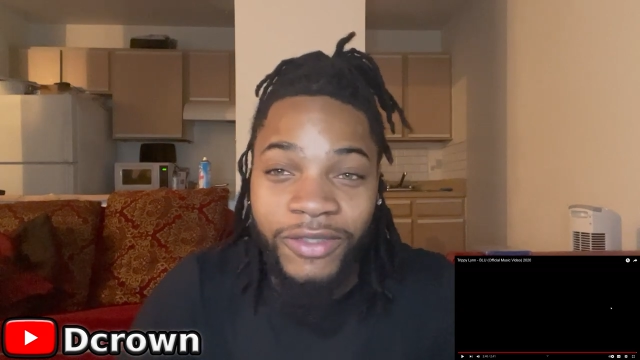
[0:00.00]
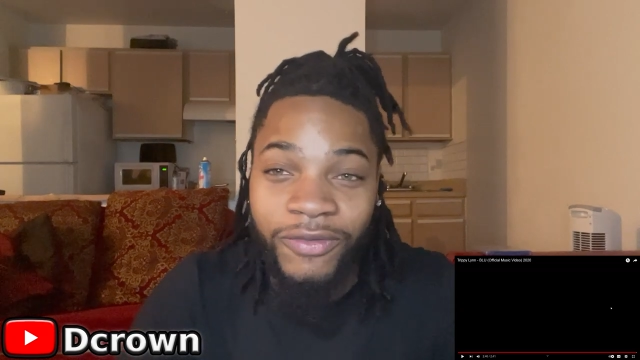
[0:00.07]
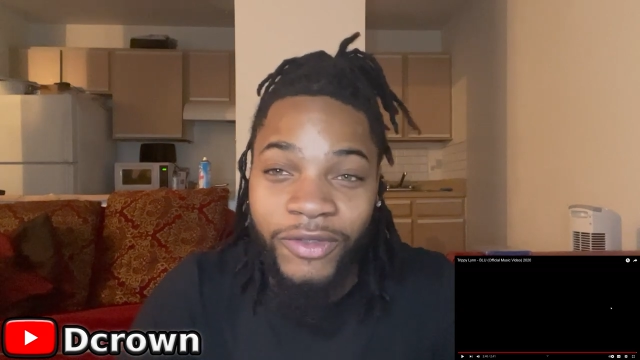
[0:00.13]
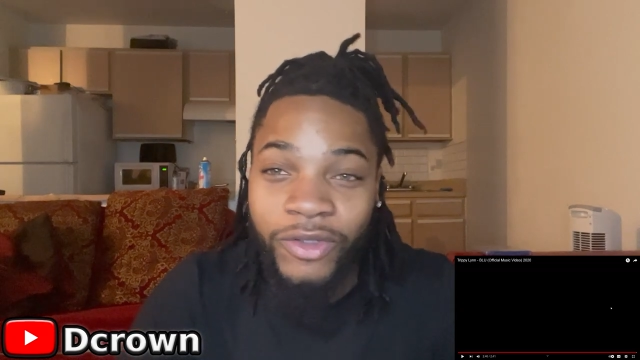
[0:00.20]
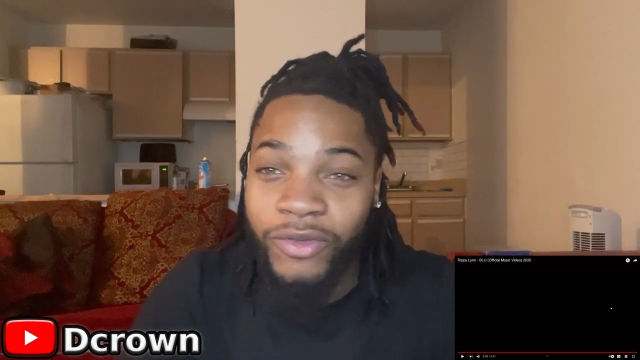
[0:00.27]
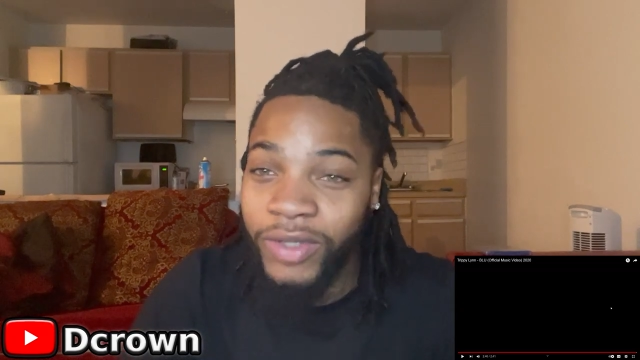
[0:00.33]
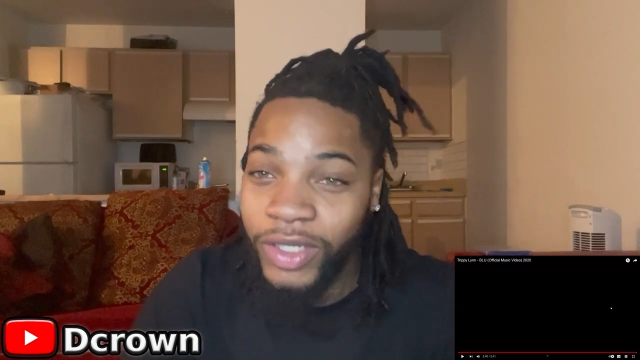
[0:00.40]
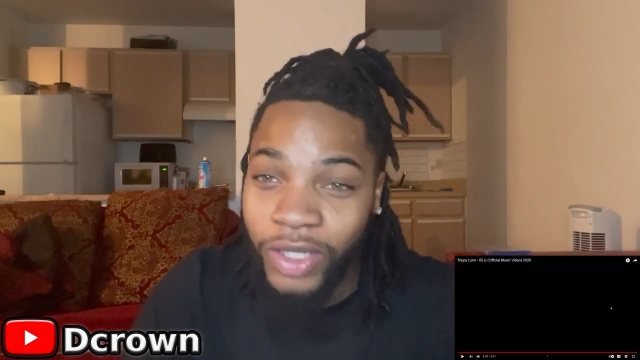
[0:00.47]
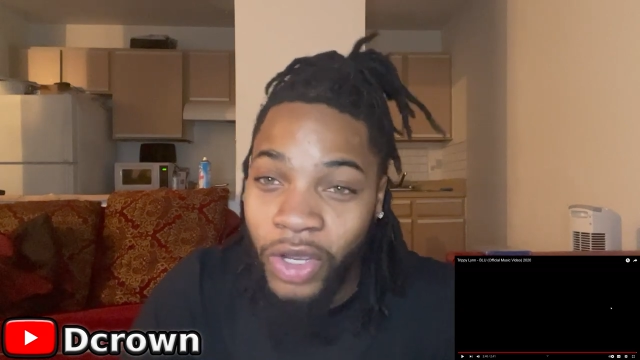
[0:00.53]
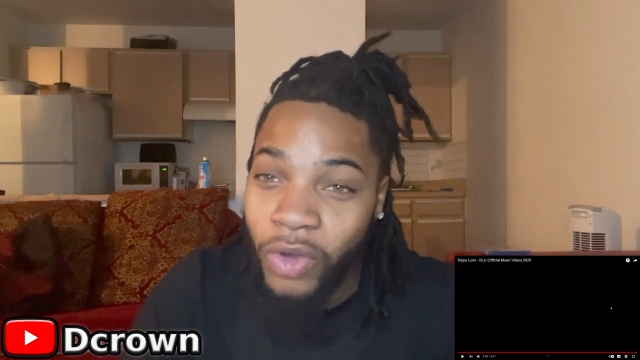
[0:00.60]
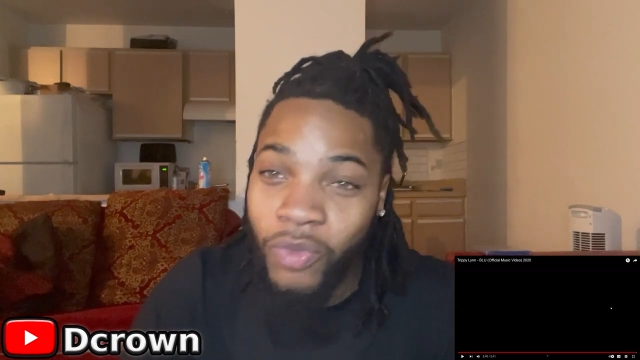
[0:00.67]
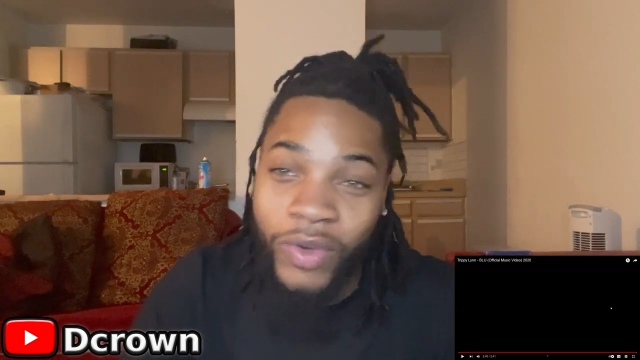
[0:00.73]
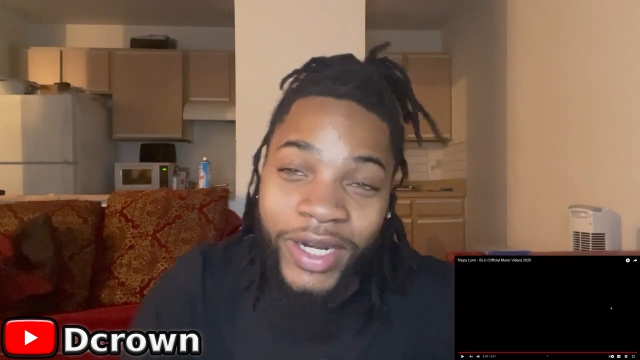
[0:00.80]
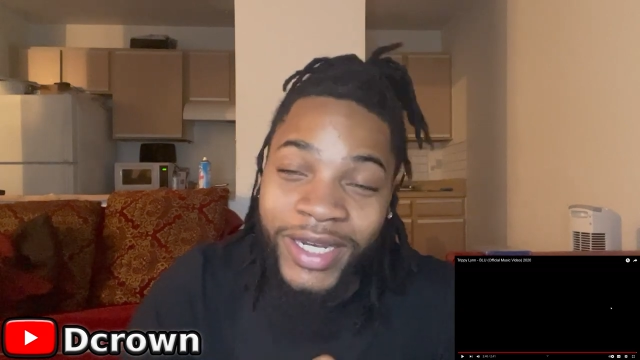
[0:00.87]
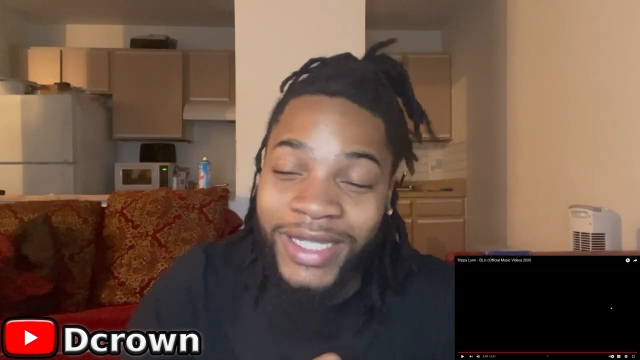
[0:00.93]
so you can know
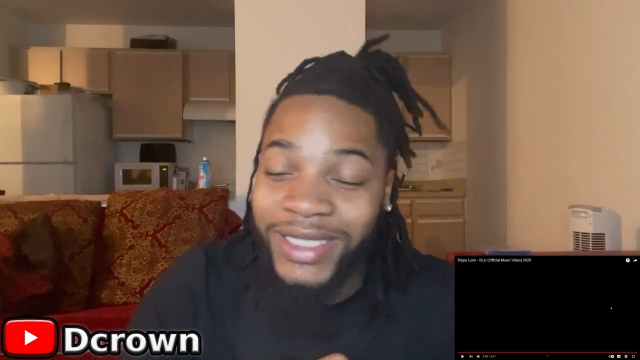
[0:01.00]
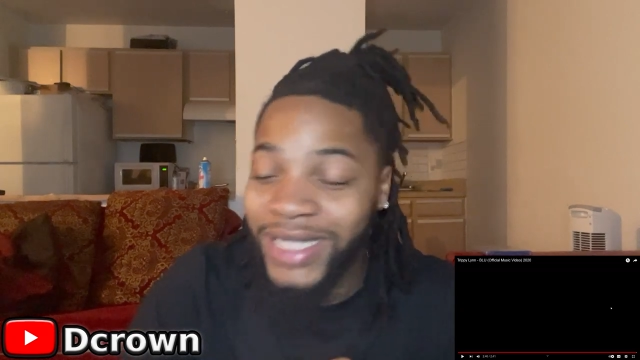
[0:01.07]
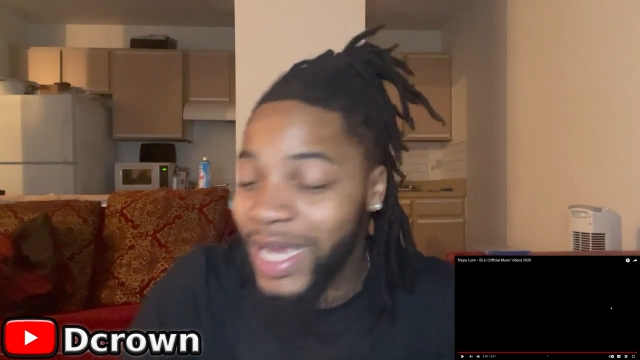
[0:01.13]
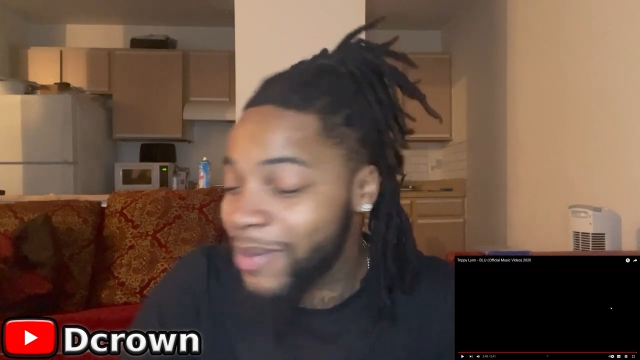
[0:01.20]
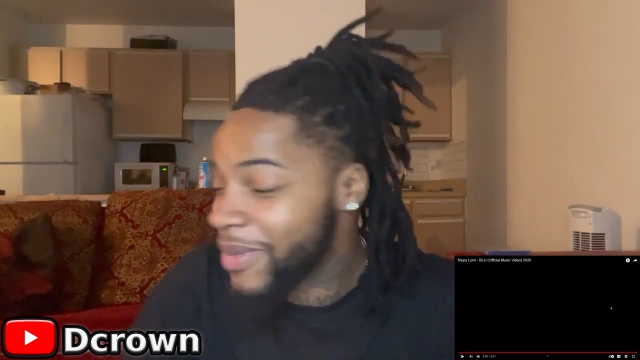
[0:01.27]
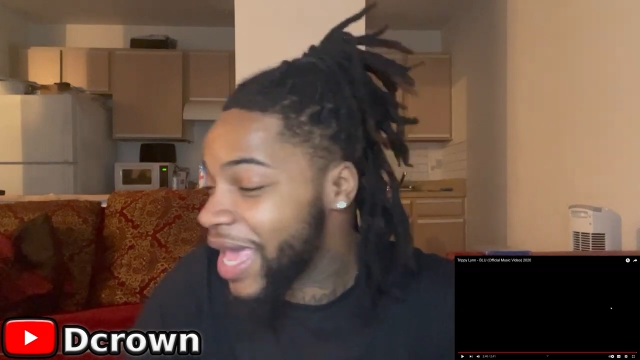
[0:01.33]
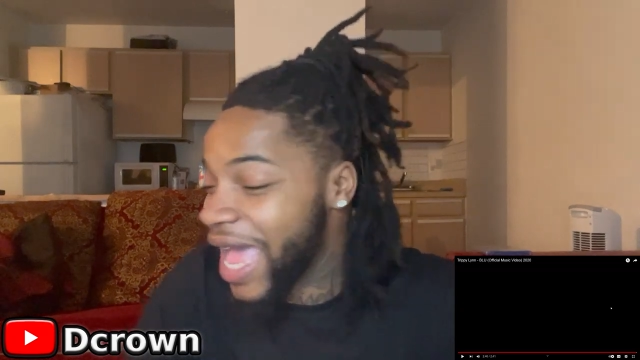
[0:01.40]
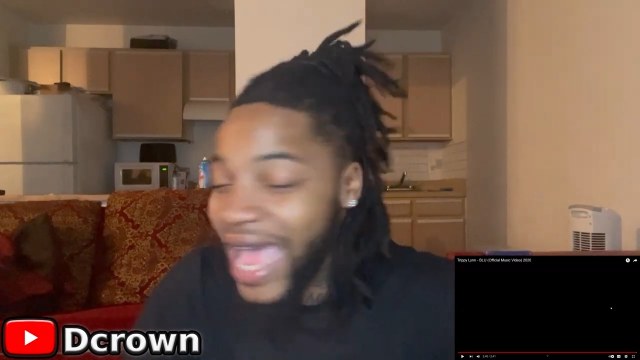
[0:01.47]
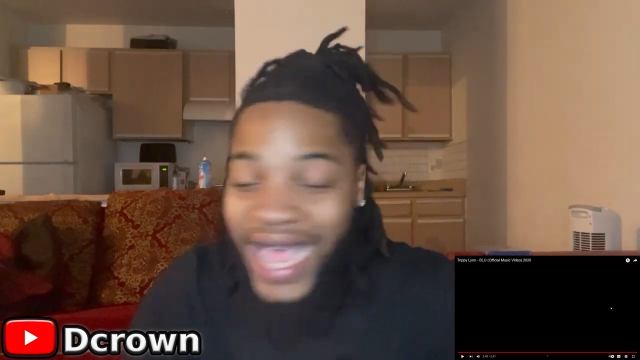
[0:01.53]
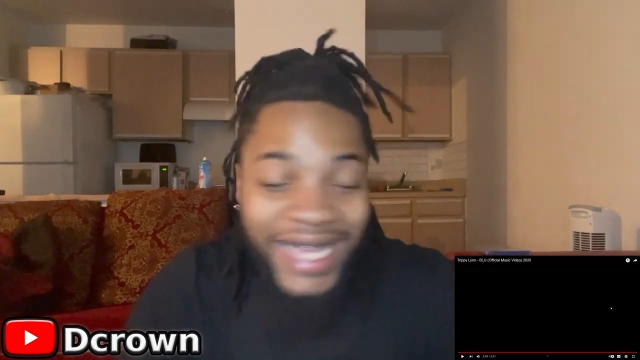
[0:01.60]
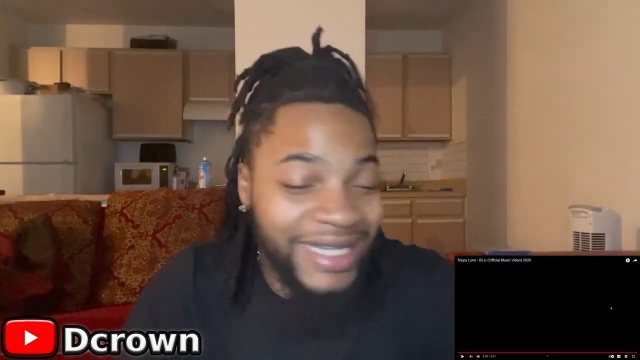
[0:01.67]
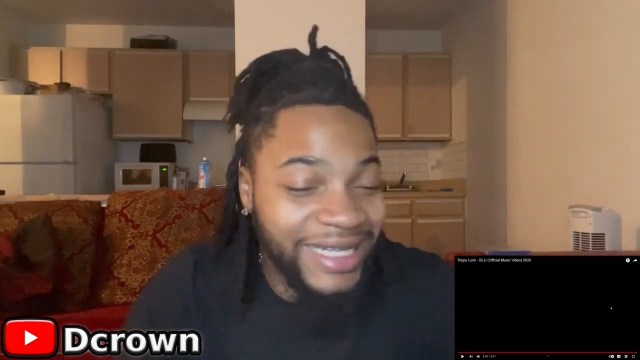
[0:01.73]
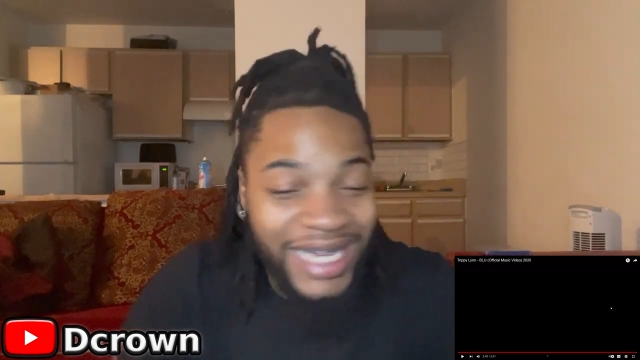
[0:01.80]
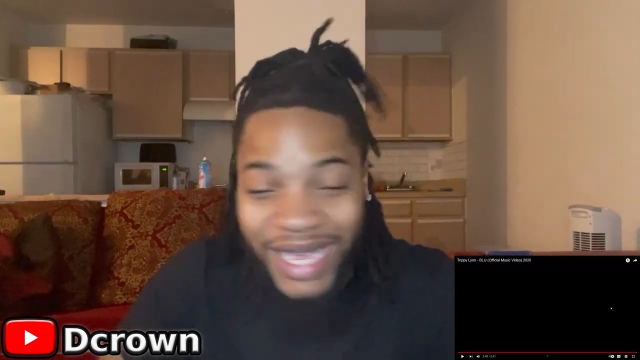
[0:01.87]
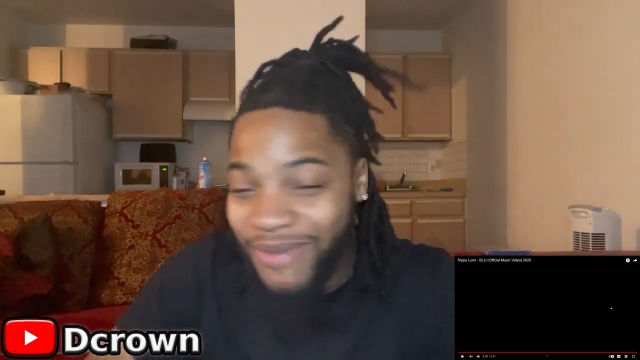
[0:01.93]
when it's coming, how
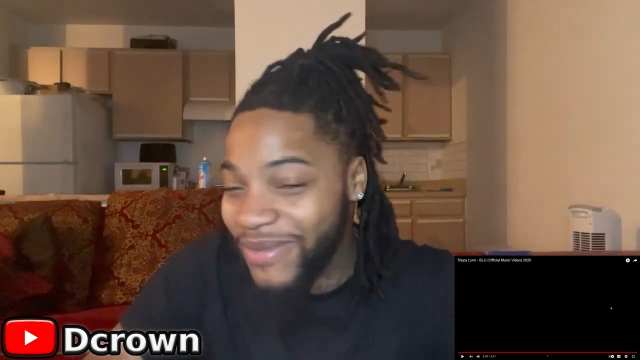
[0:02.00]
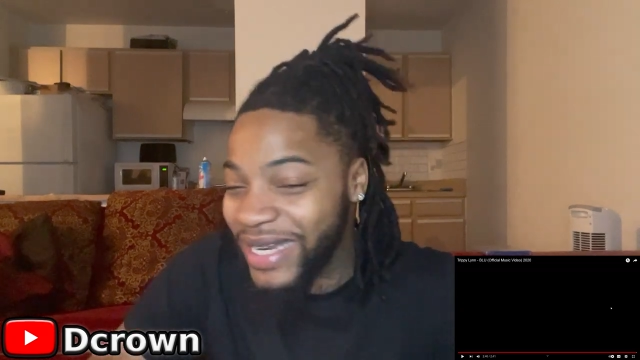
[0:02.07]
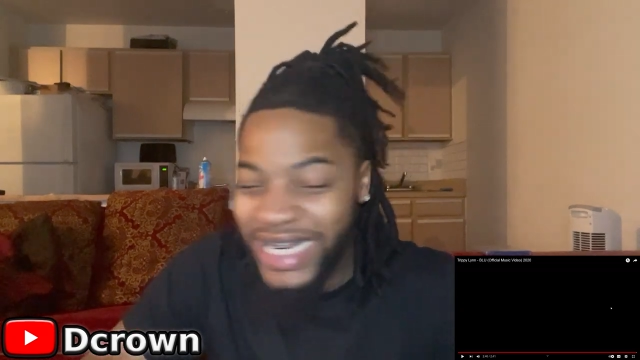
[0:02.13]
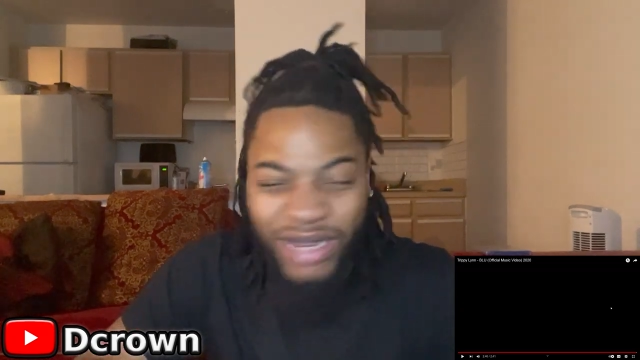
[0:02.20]
it's coming,